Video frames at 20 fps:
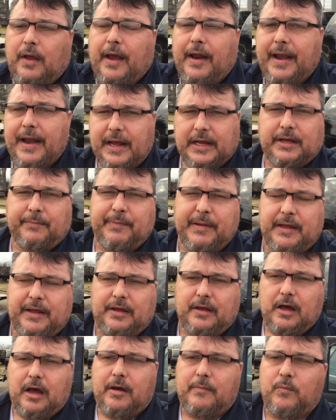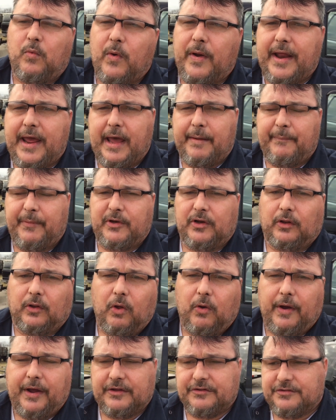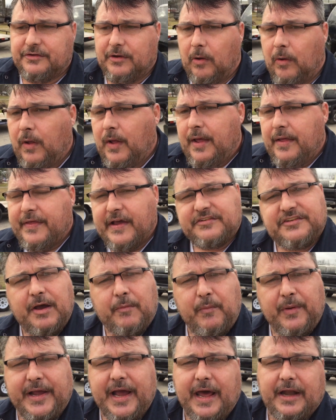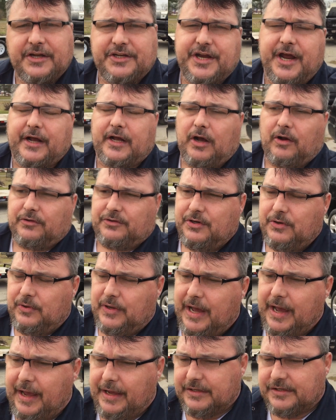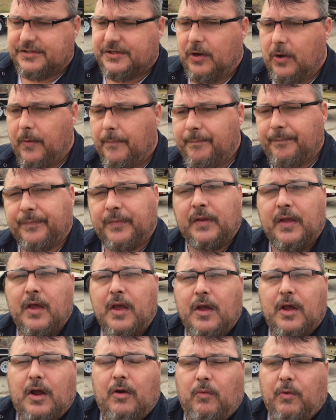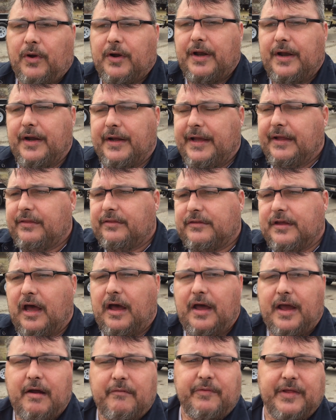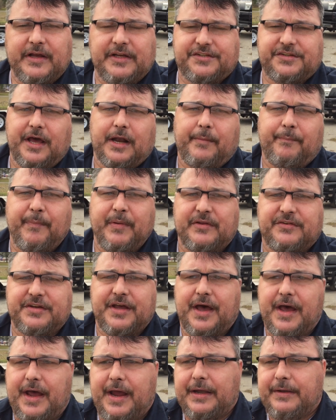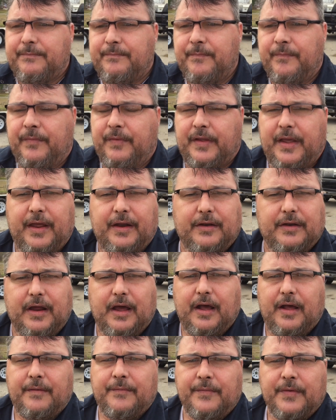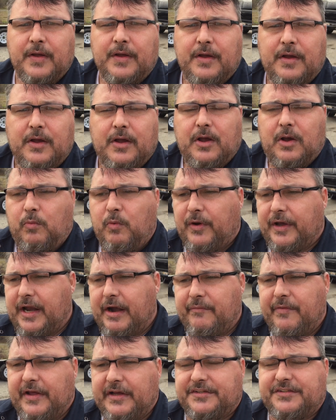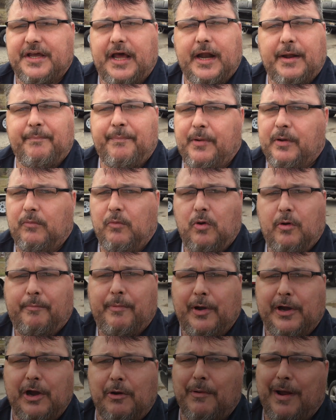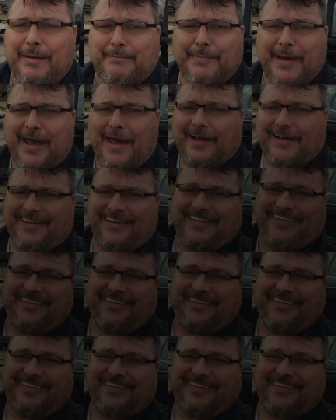And that could be what happened to Lloyd. So that's something we got to check out too, guys. So we're going to get everything set up inside, and we'll get everything set up and we'll bring it right back.